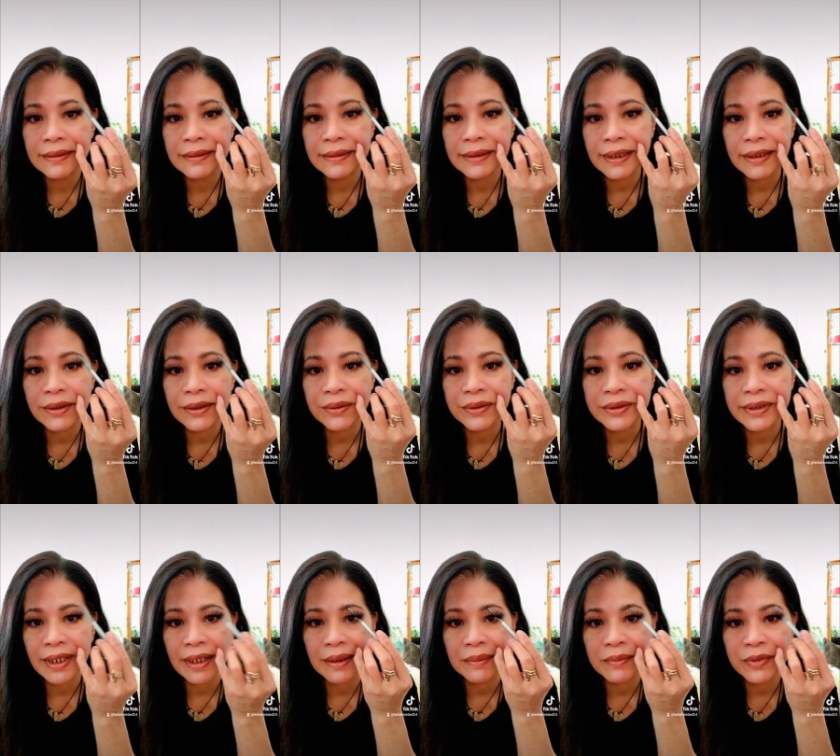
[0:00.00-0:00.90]
Take your
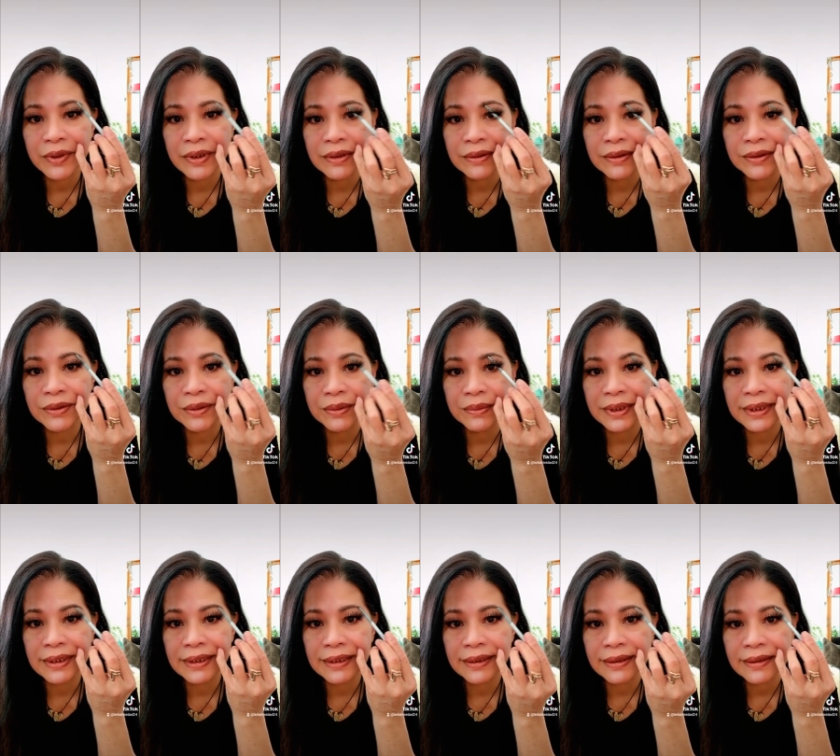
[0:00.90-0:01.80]
time when you're
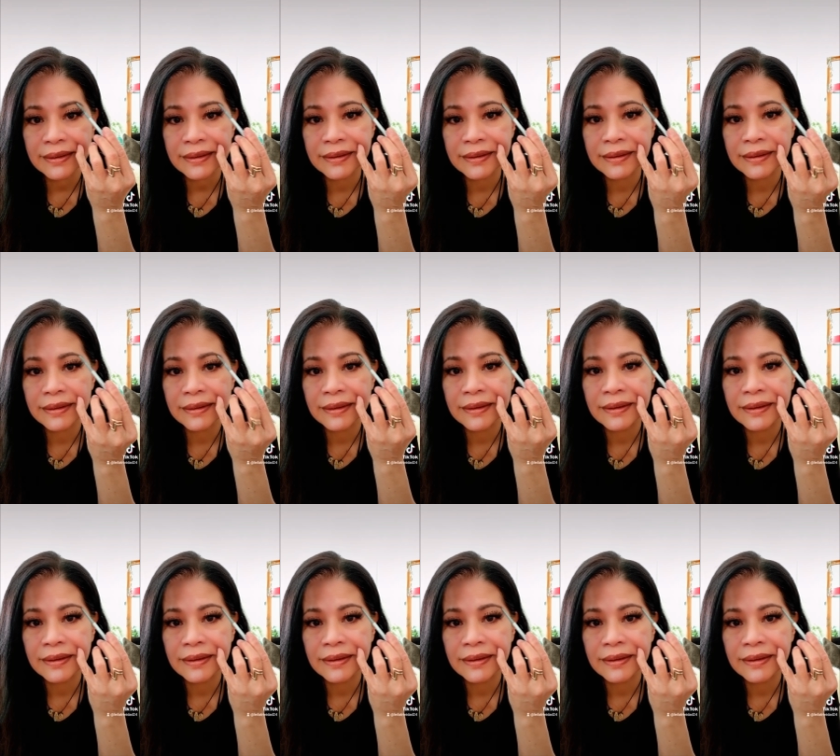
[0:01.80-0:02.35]
doing this.